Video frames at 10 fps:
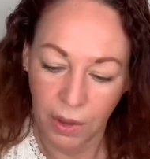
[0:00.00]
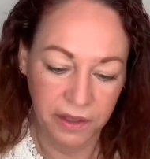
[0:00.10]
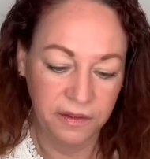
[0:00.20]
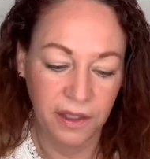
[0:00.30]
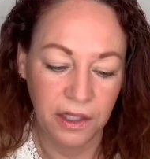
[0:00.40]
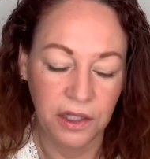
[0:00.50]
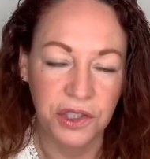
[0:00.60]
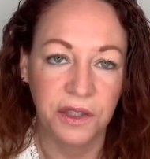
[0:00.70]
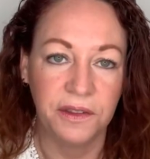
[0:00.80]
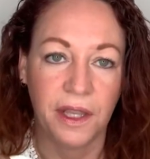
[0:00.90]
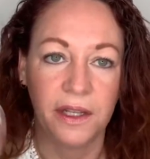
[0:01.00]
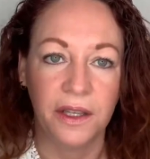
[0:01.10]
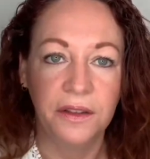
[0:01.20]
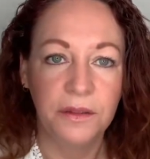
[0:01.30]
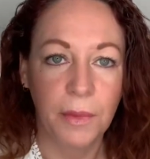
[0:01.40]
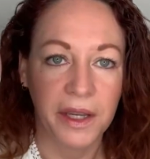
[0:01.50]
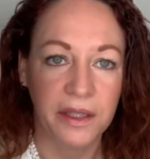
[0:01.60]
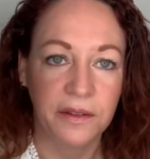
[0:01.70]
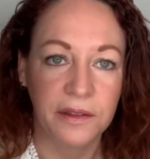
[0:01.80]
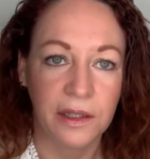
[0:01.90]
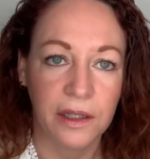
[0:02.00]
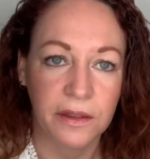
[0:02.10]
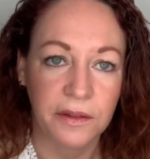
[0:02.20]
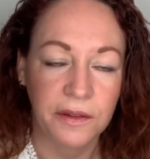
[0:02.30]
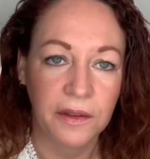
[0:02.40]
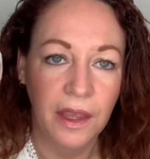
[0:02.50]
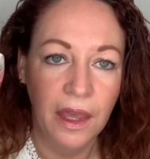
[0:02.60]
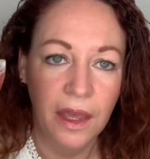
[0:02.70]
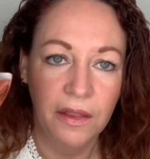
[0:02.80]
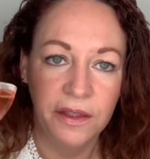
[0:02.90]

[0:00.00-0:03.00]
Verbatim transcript: signature scent is my Insolence. This